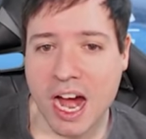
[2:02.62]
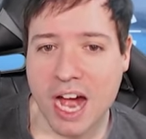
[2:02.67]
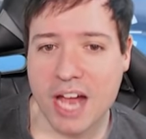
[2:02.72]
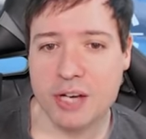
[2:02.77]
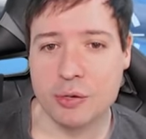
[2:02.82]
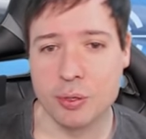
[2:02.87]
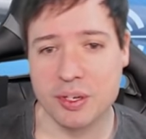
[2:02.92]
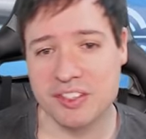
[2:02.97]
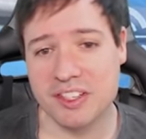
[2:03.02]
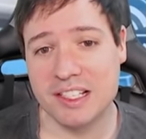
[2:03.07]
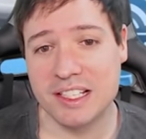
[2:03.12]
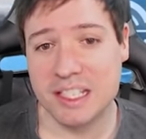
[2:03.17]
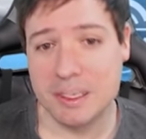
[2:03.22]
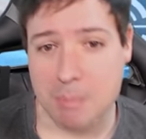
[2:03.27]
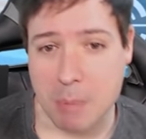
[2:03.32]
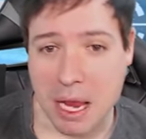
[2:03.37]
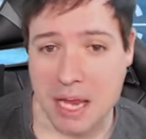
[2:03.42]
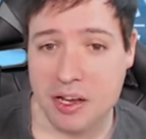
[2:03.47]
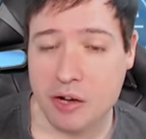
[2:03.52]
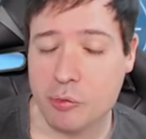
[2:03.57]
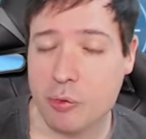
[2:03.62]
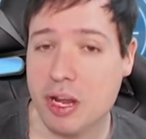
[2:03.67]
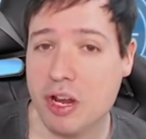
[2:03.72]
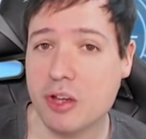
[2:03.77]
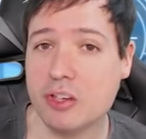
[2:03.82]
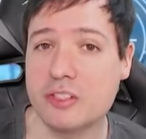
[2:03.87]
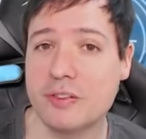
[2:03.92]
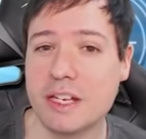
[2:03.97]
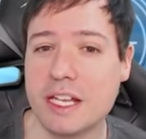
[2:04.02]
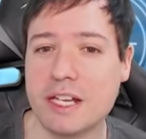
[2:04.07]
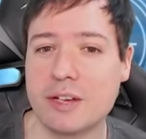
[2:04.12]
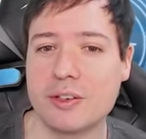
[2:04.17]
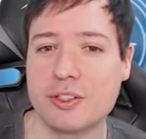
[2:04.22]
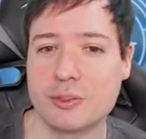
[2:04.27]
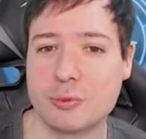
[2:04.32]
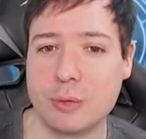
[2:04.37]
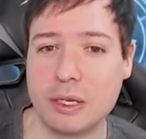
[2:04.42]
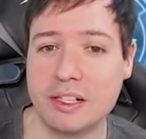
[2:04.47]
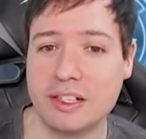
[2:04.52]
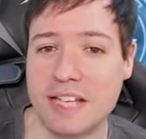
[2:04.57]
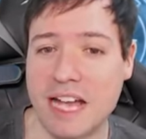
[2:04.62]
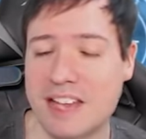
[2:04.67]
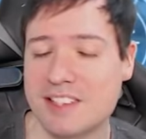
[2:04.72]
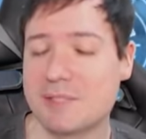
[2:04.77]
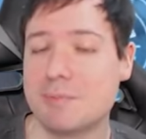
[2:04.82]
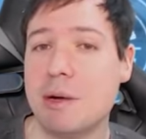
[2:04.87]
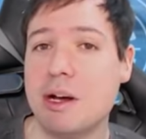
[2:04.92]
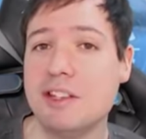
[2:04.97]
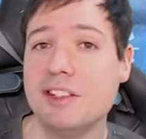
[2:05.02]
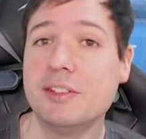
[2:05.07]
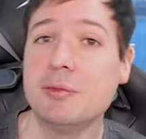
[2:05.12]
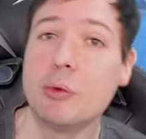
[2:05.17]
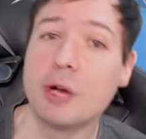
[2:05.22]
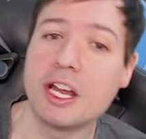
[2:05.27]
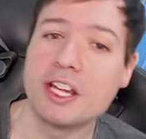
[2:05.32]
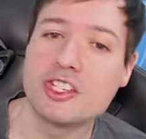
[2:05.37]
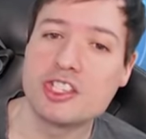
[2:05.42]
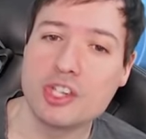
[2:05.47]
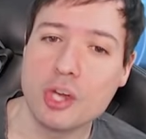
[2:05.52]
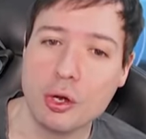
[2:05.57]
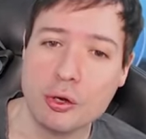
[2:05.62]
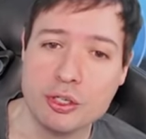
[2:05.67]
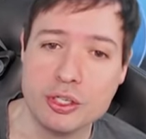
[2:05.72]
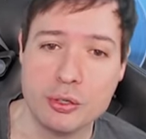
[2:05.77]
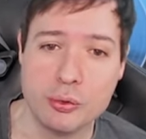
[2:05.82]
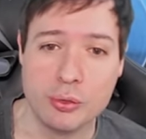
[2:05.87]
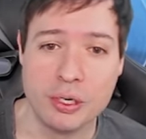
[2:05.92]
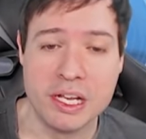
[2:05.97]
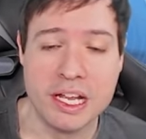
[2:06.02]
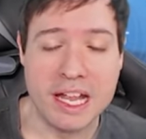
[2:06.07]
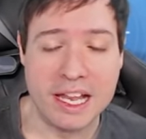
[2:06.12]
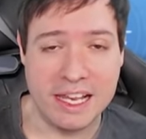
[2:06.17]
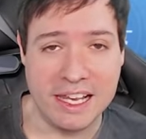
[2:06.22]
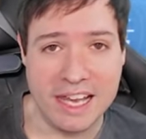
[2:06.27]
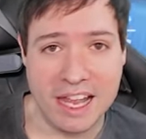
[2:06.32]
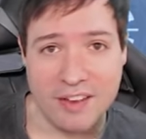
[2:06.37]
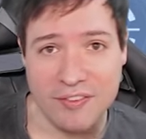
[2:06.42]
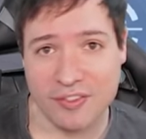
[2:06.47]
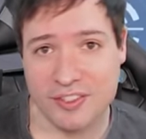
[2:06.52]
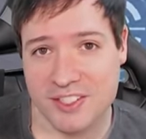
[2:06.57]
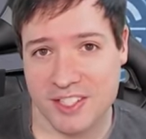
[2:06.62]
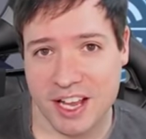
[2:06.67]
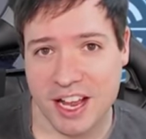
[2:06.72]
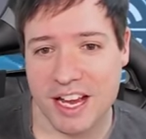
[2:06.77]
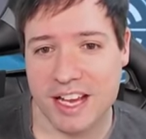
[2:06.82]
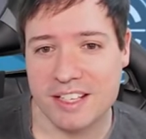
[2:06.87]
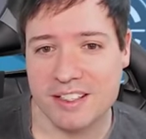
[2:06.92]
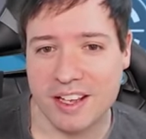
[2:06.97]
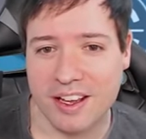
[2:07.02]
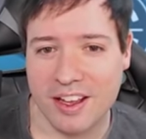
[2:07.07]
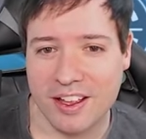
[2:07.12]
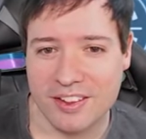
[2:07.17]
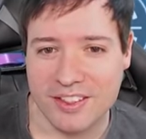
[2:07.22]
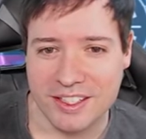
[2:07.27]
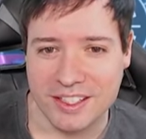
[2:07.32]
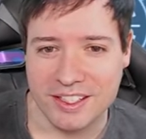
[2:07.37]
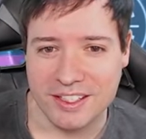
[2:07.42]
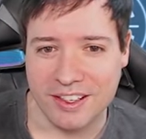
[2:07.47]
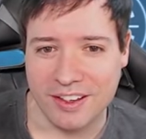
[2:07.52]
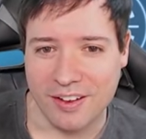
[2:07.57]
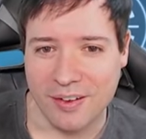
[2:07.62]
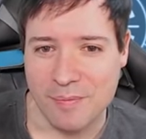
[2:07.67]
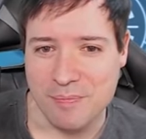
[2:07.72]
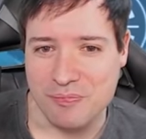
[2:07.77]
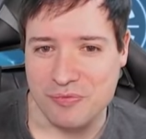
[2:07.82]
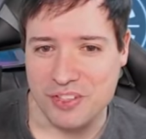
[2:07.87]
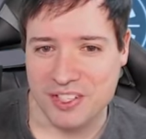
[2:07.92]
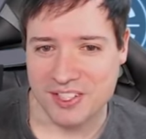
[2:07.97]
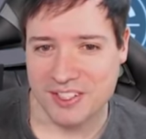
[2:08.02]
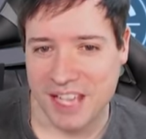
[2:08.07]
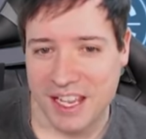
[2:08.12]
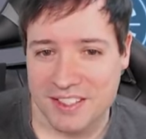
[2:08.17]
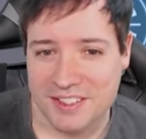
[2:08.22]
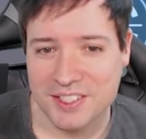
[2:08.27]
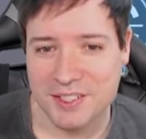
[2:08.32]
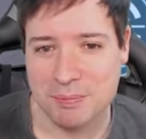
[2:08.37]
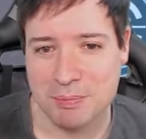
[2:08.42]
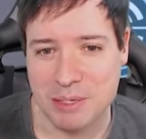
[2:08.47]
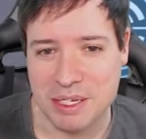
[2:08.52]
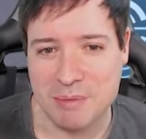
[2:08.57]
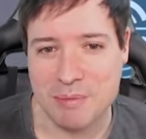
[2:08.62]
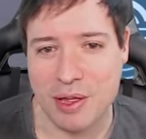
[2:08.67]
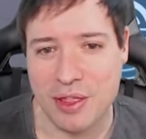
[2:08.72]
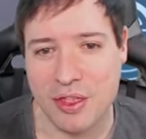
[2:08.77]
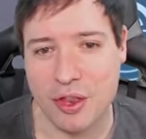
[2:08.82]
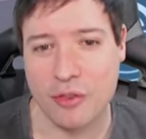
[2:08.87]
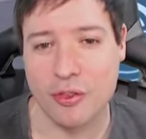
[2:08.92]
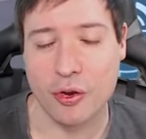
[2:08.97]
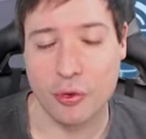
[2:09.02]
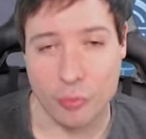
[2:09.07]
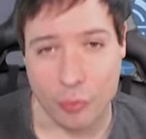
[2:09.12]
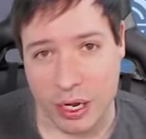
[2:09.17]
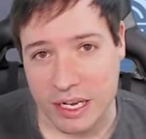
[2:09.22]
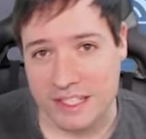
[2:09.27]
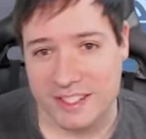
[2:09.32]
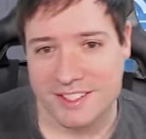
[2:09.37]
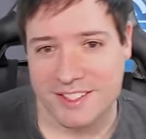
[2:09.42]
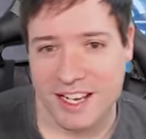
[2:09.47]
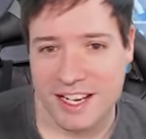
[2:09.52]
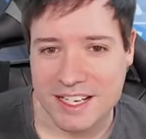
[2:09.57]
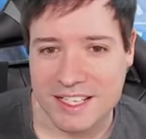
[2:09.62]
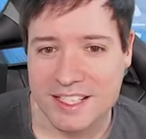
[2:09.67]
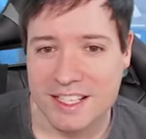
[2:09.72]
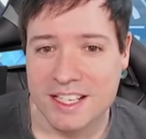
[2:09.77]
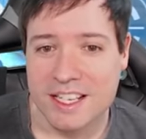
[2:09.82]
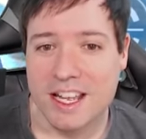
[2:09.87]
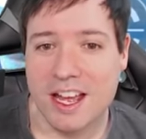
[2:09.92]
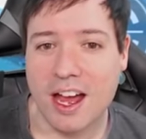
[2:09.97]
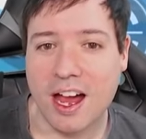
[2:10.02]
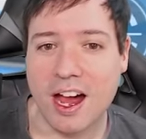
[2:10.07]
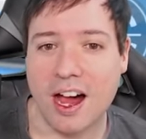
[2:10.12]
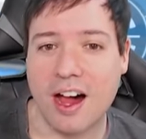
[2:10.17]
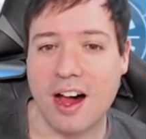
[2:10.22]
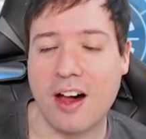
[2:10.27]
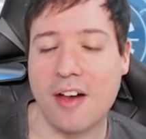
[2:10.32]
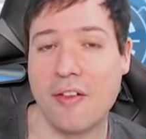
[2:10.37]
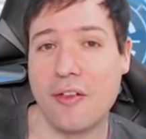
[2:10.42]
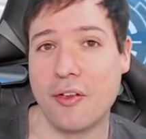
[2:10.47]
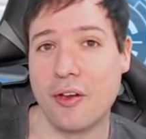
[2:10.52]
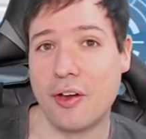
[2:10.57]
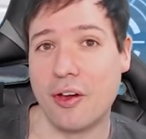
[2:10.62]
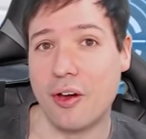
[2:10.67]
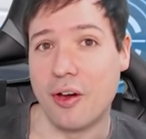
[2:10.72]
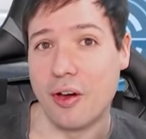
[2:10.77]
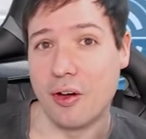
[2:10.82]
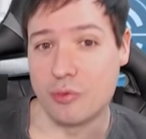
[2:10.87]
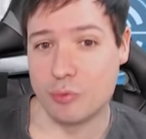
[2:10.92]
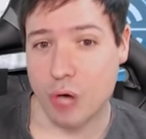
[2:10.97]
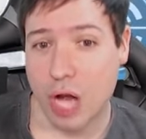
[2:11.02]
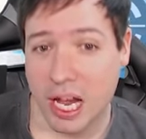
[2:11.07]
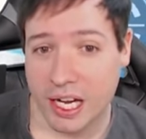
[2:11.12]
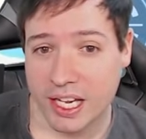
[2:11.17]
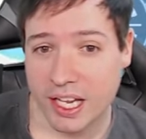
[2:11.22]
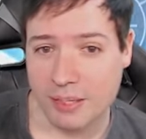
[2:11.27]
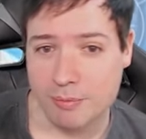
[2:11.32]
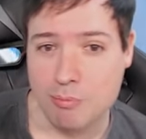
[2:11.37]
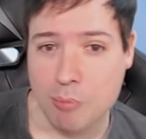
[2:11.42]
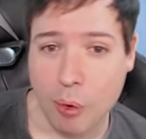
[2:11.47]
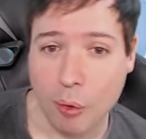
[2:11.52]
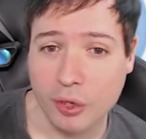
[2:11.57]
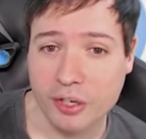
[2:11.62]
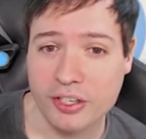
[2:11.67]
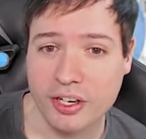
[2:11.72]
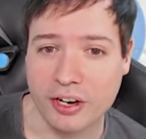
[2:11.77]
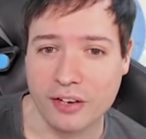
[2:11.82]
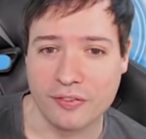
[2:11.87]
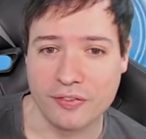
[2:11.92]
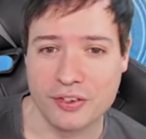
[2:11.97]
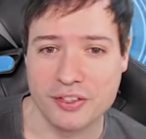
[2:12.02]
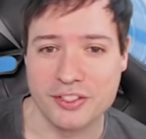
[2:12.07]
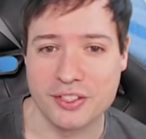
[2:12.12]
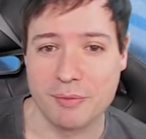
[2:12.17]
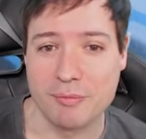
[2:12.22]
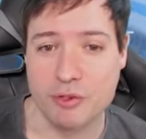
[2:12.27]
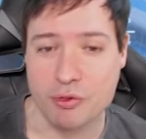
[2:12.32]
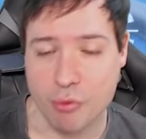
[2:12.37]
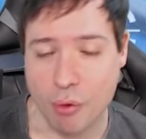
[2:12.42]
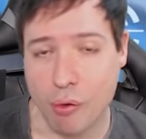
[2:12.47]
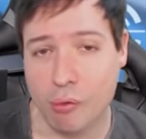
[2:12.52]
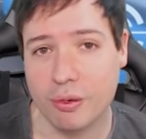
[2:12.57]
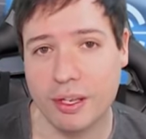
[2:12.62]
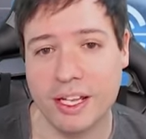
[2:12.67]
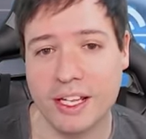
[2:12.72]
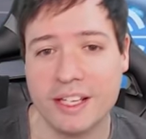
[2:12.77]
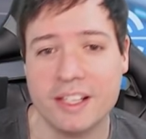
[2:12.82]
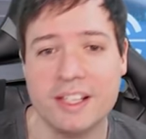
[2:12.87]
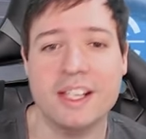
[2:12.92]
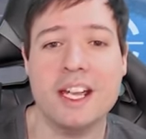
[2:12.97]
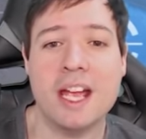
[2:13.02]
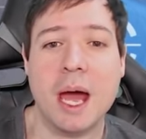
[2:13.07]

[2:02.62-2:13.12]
I recently made a Redox video as well last month where I shown you left side uh, the um, Stasis Beam and on the right side uh, the rocket mortar for some trolling.